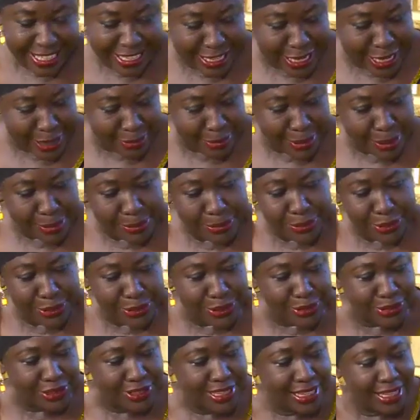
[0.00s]
came and
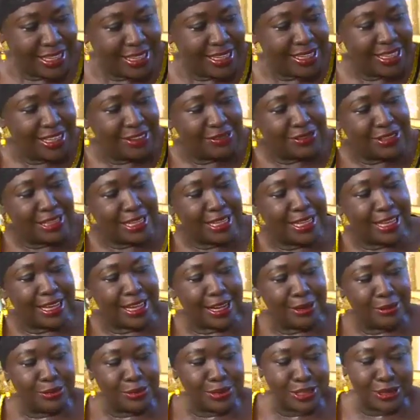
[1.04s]
lifted
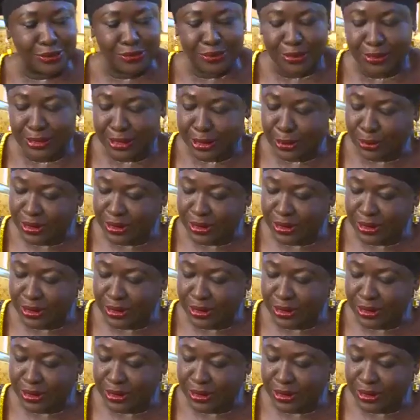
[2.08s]
Awuse from the